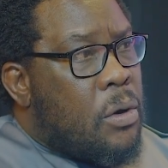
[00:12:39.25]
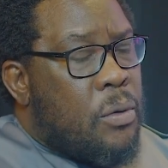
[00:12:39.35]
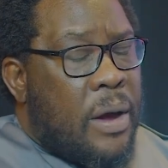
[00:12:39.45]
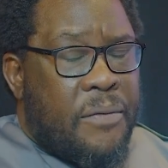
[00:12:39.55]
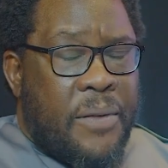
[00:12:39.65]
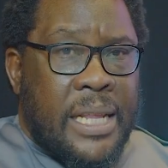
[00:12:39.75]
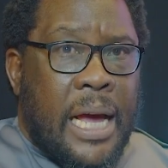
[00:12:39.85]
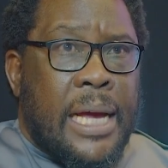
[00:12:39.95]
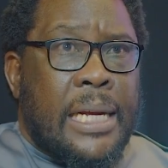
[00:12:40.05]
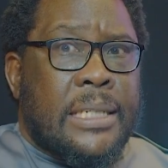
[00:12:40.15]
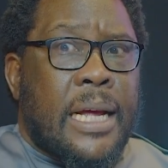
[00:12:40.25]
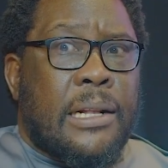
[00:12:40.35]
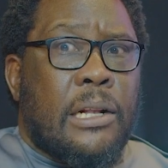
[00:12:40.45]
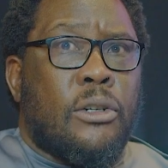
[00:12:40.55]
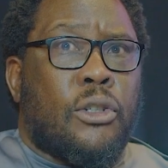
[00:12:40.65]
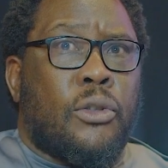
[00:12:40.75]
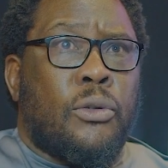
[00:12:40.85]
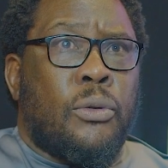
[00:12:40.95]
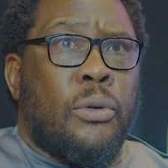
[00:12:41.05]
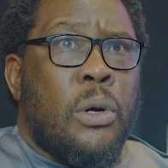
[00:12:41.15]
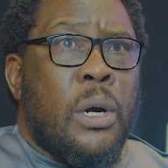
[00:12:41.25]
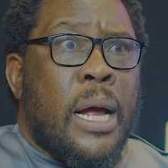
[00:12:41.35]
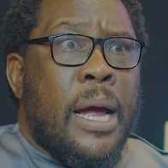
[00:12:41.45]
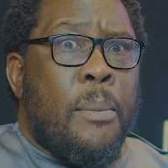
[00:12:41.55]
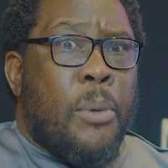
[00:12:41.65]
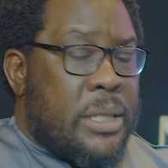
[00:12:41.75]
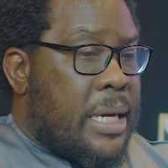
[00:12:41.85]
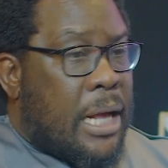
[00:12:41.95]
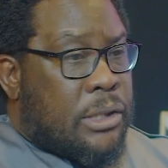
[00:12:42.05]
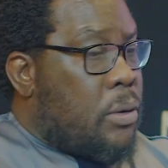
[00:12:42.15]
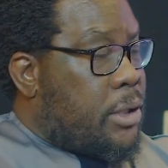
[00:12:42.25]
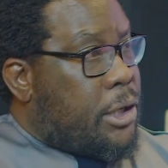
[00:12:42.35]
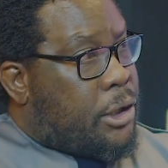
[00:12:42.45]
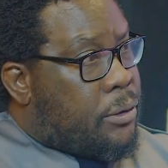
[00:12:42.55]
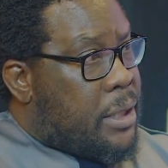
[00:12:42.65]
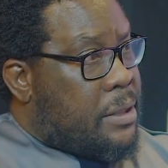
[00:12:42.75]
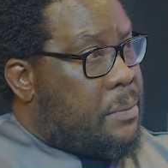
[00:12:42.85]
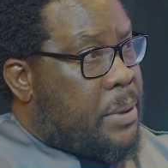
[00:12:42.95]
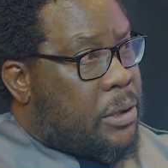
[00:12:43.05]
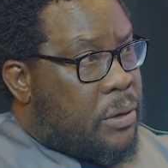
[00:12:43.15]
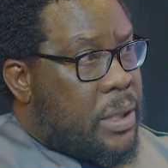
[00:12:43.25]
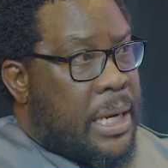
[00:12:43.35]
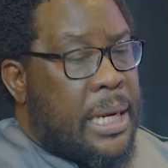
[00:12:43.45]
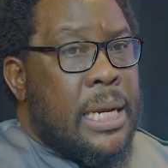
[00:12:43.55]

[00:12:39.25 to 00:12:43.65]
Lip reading: You are further entitled to bodyguards or security personnel